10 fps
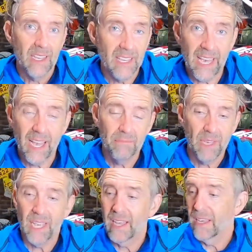Yeah.
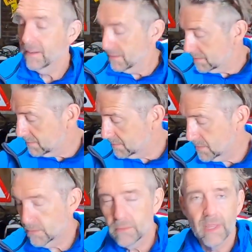
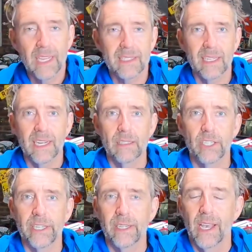Ooh, there's the
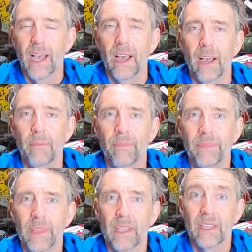Nalgene.
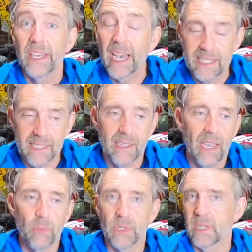Yes,
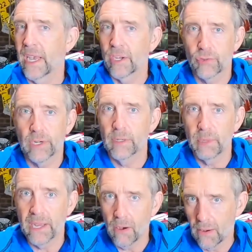it was
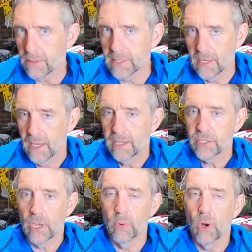incredibly hot.
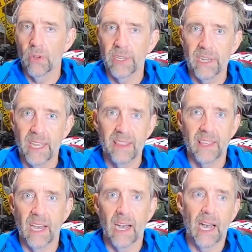So underneath
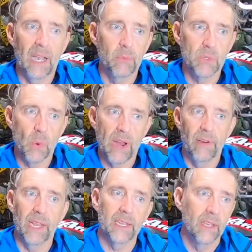that, I was
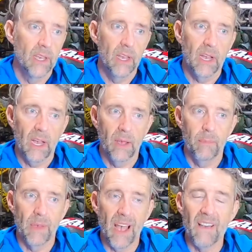wearing
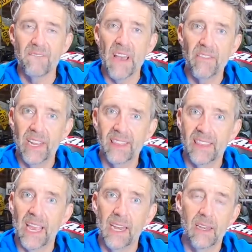a very
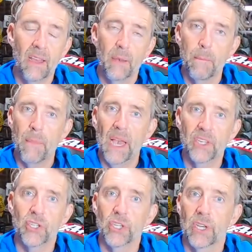thin
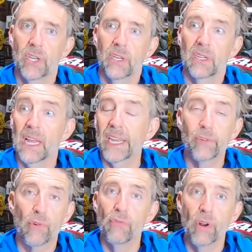mesh
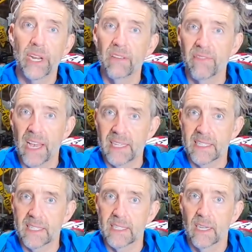lycra running
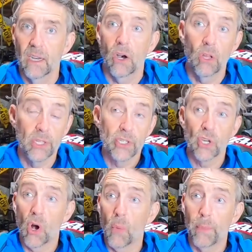vest on the
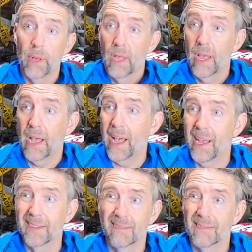top,
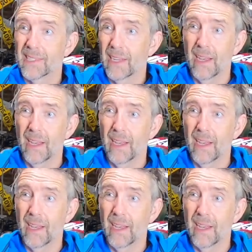and